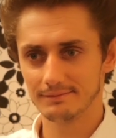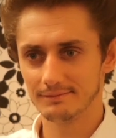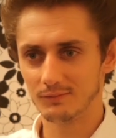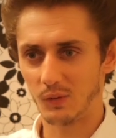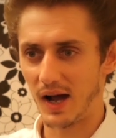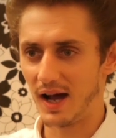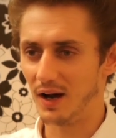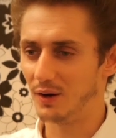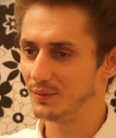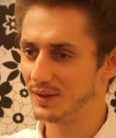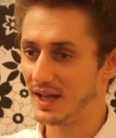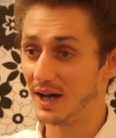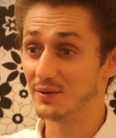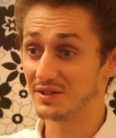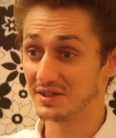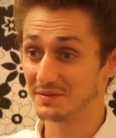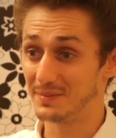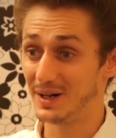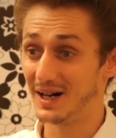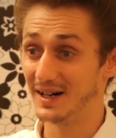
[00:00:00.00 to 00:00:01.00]
Wow, that
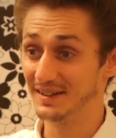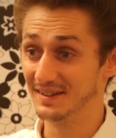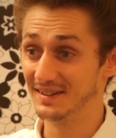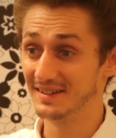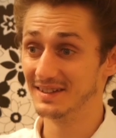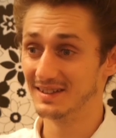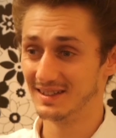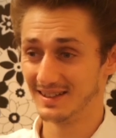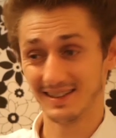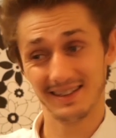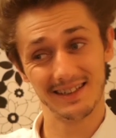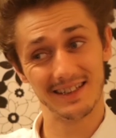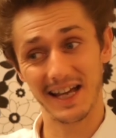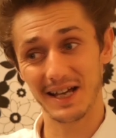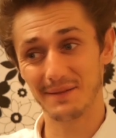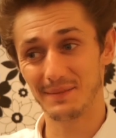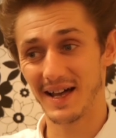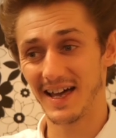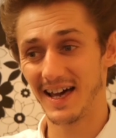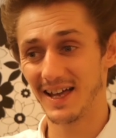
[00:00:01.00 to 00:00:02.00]
was a pun.
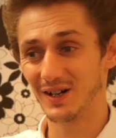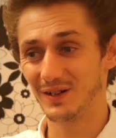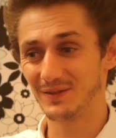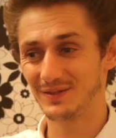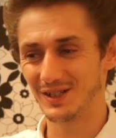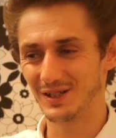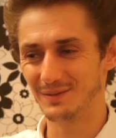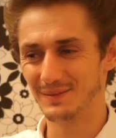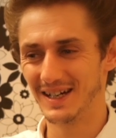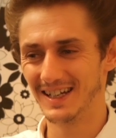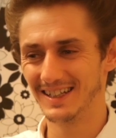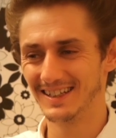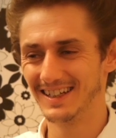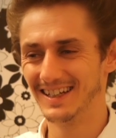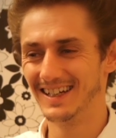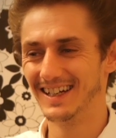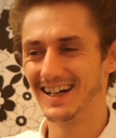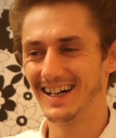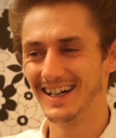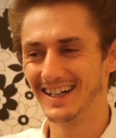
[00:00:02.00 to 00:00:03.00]
Take my hat off to you,
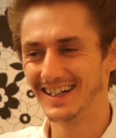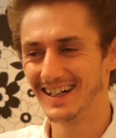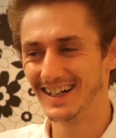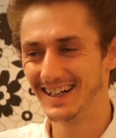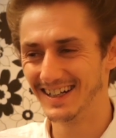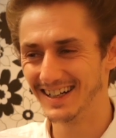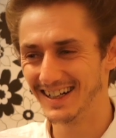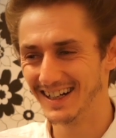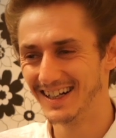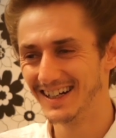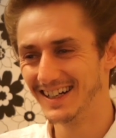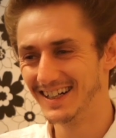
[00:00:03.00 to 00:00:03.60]
man.